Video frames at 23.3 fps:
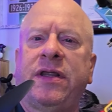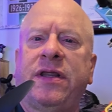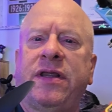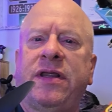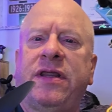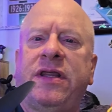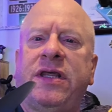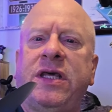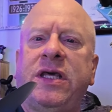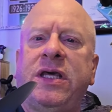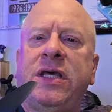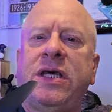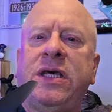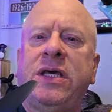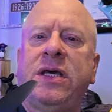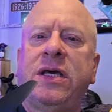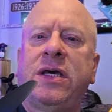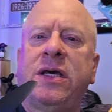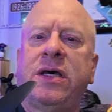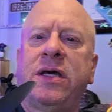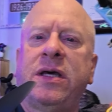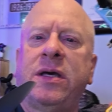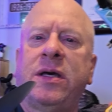the
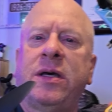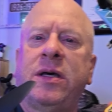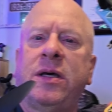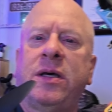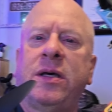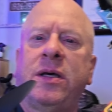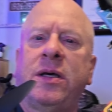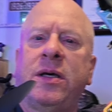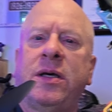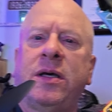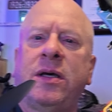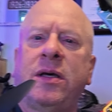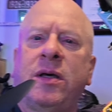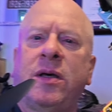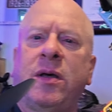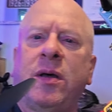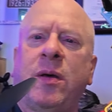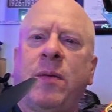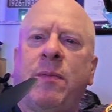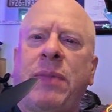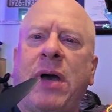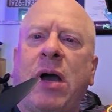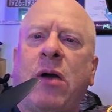
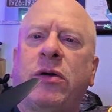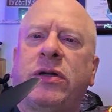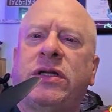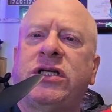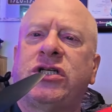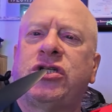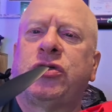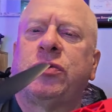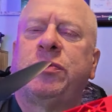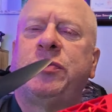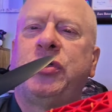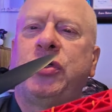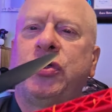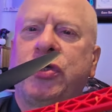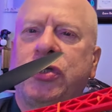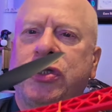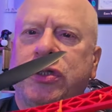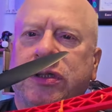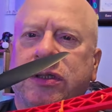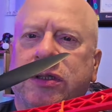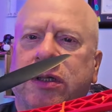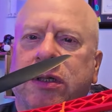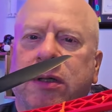power
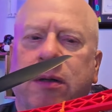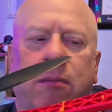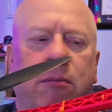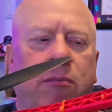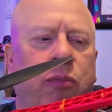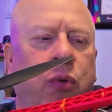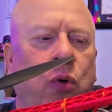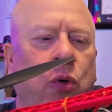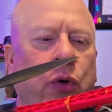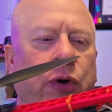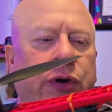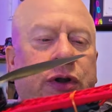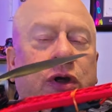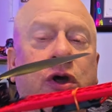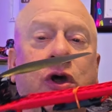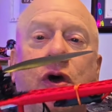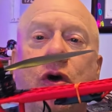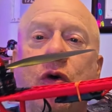distribution board,